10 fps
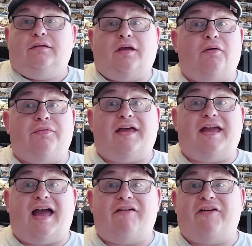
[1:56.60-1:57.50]
So there
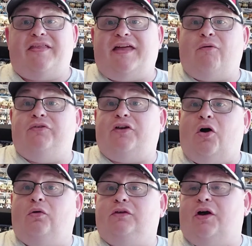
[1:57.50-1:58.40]
you have it. That was
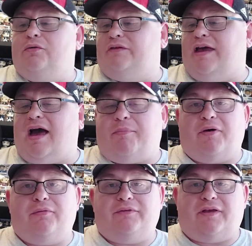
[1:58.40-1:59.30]
Oldcotes car
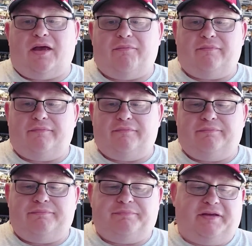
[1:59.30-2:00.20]
boot.
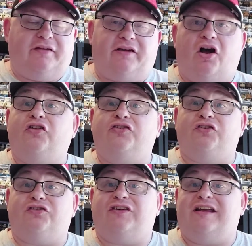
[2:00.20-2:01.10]
Because I got
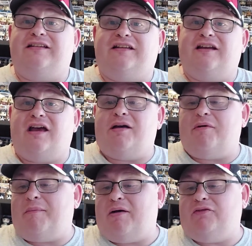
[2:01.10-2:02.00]
such a decent
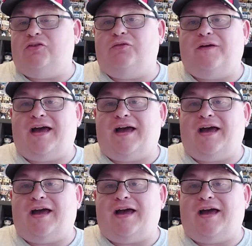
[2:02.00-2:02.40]
amount of stuff